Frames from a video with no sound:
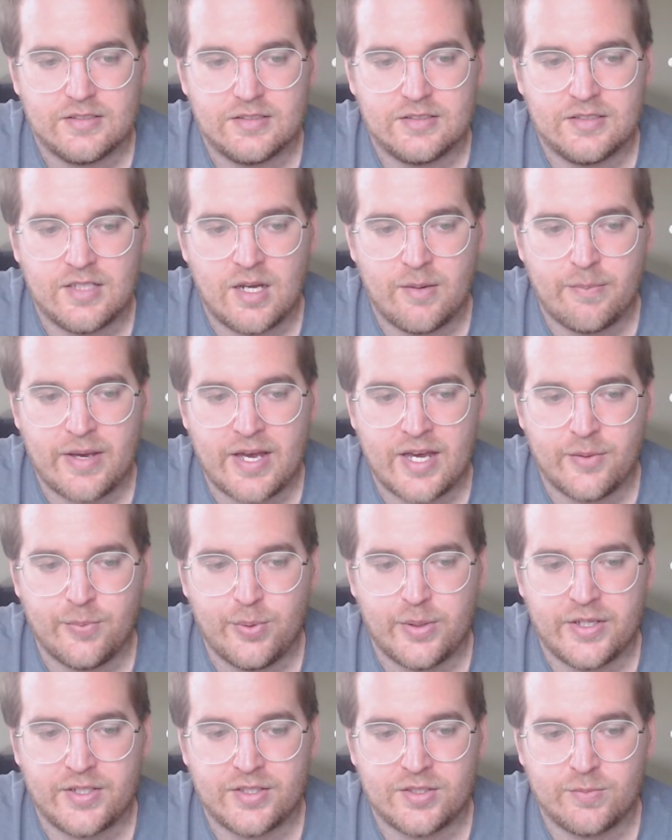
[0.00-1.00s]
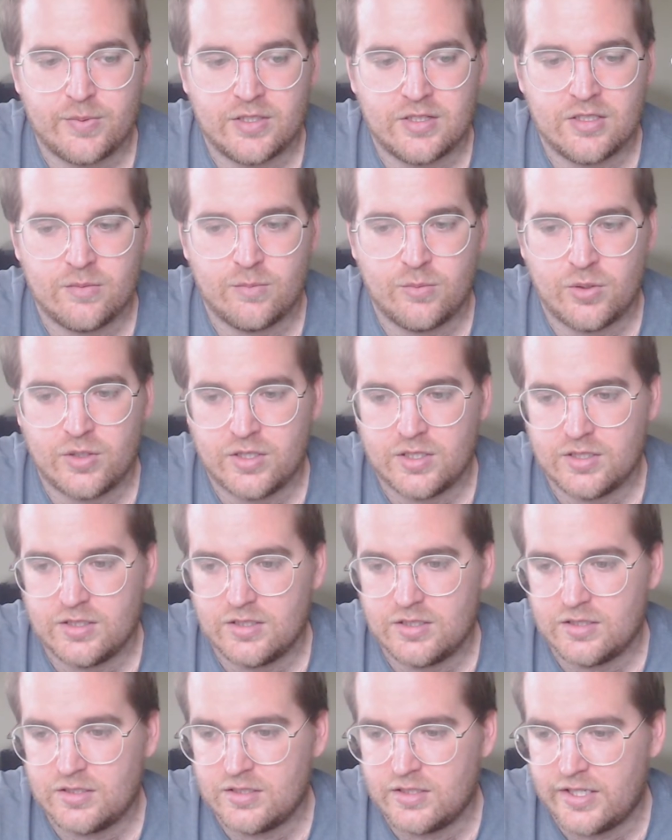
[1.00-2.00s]
not bad players, but they're more
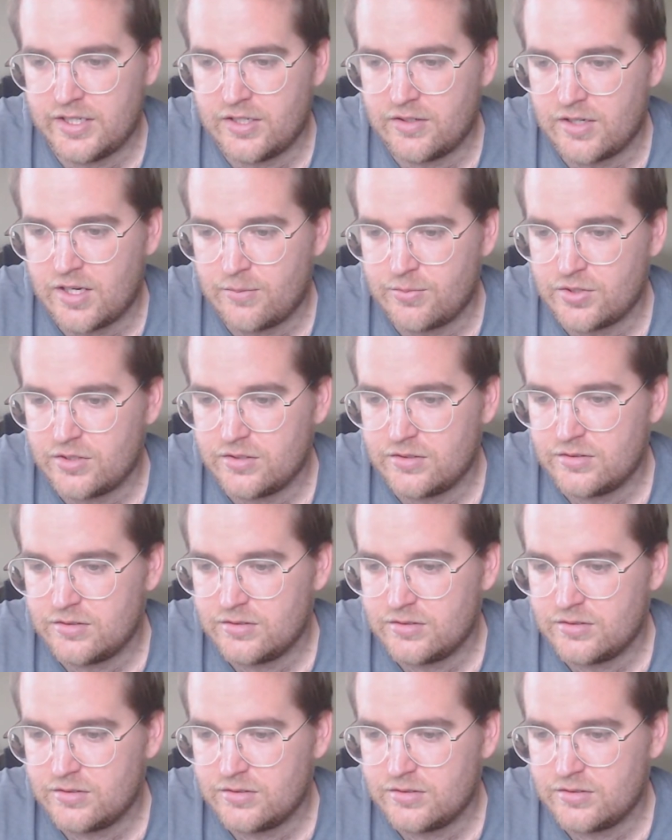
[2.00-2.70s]
later options.